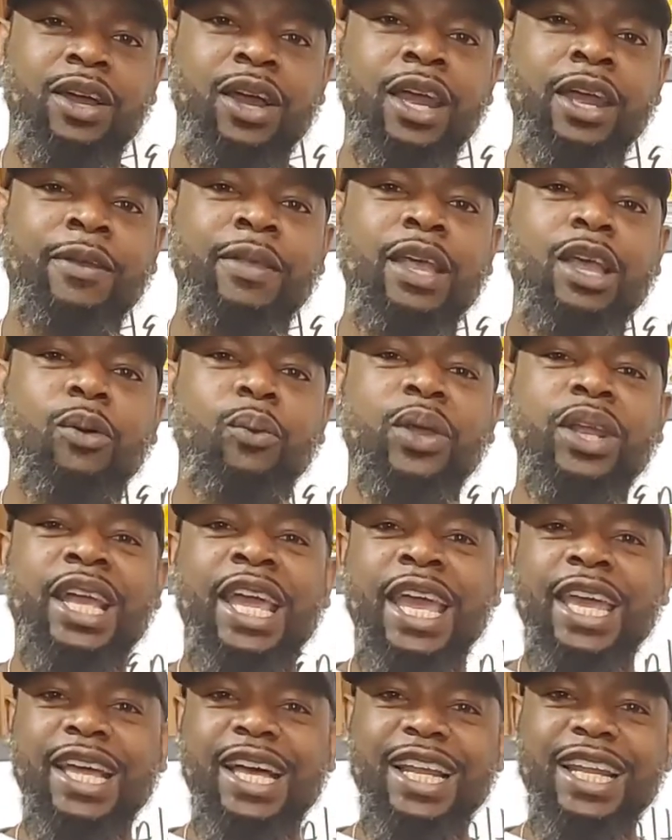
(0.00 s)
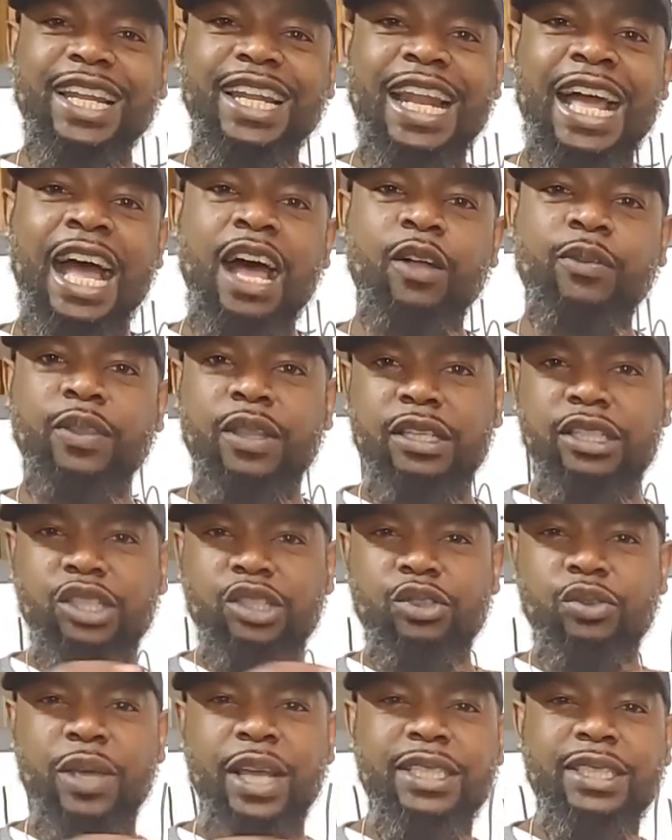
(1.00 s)
All right, we can't allow the
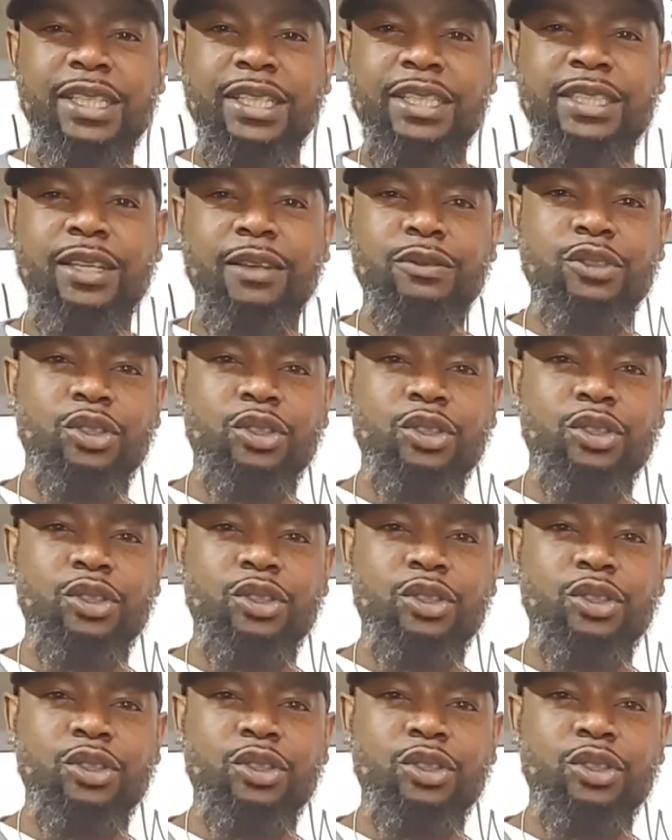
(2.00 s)
stresses of